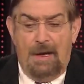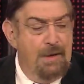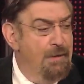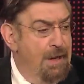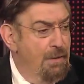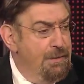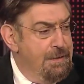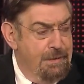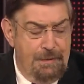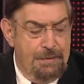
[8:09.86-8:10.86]
got not only
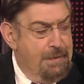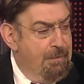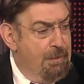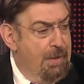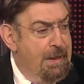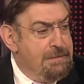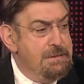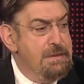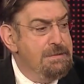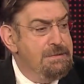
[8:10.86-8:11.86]
the Democrats
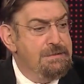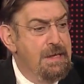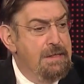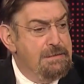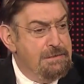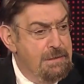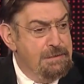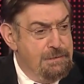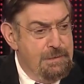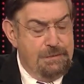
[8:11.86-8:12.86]
in states,
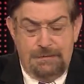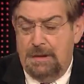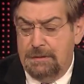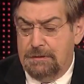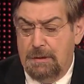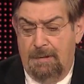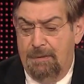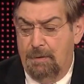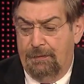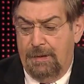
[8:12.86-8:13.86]
as Doug described, the
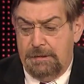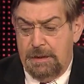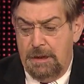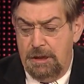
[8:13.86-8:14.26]
Northeast,